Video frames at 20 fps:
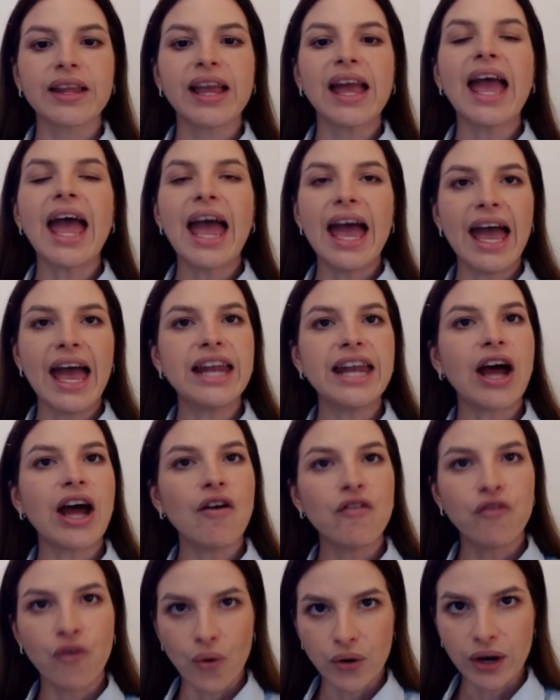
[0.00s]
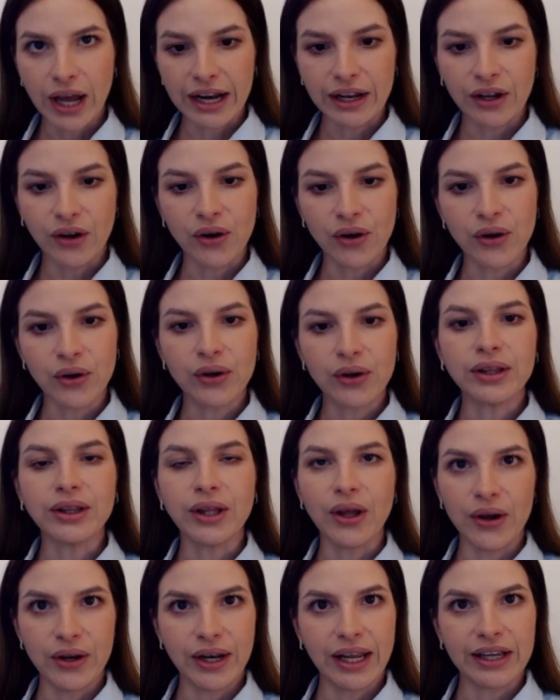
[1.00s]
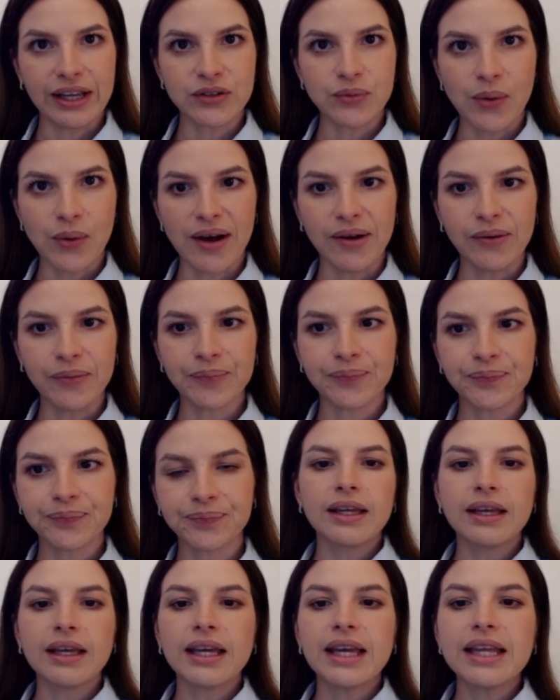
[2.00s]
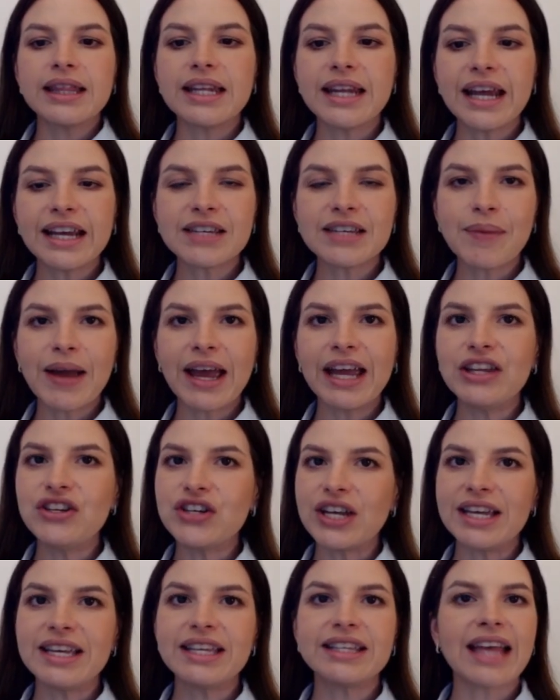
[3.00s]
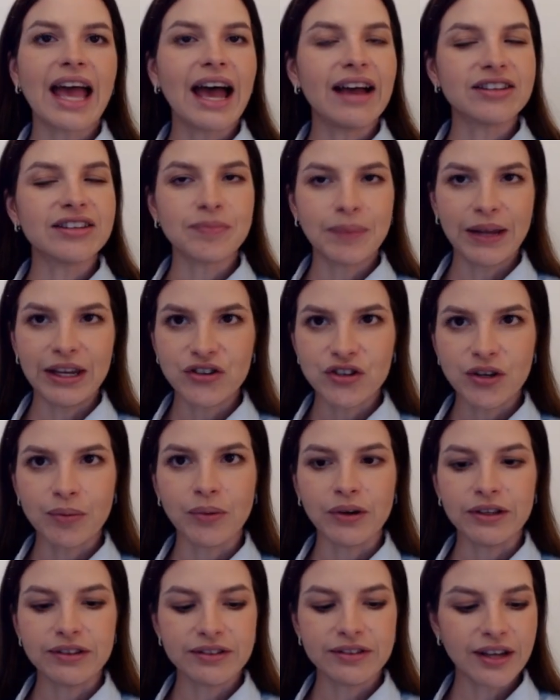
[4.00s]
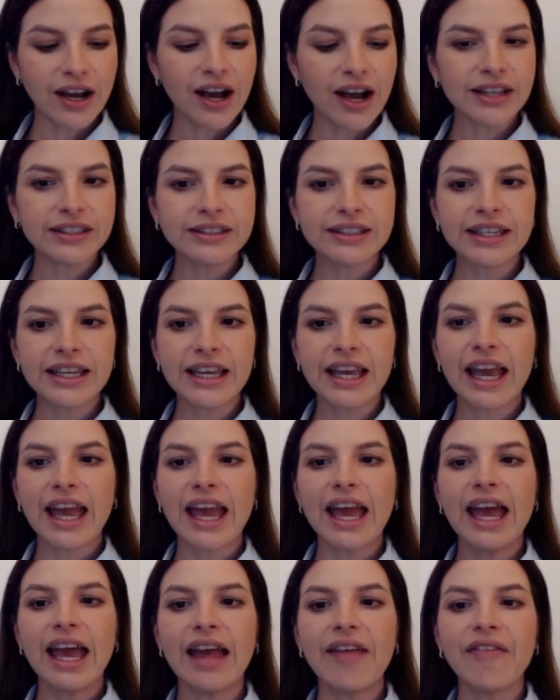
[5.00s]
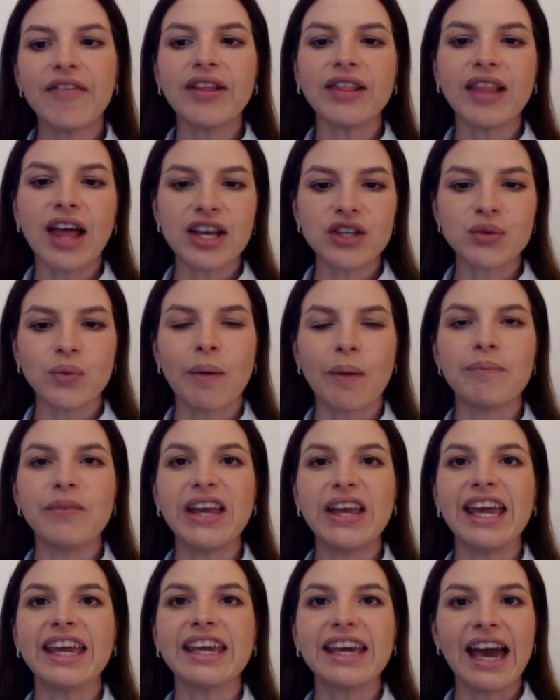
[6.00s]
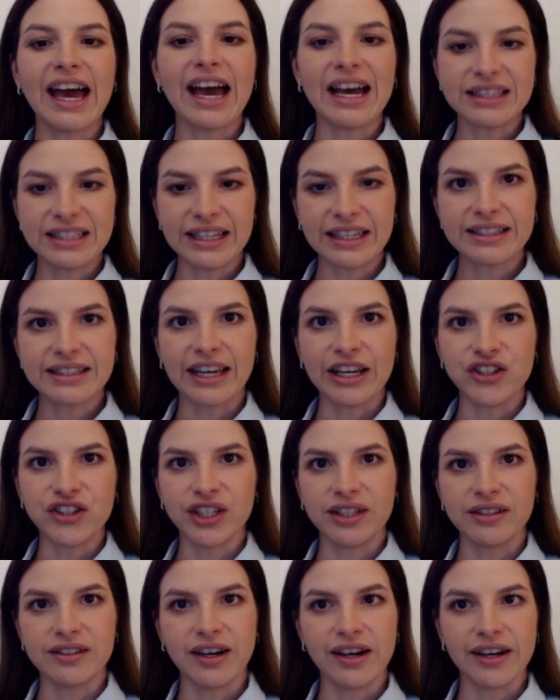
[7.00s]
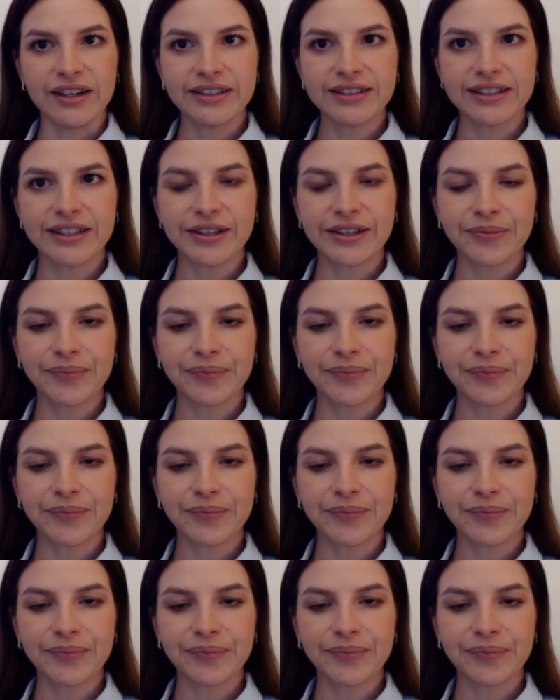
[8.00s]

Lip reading: and a fortnight ago learning as well. The next page is our speech to print task, and the last one being our dictation task.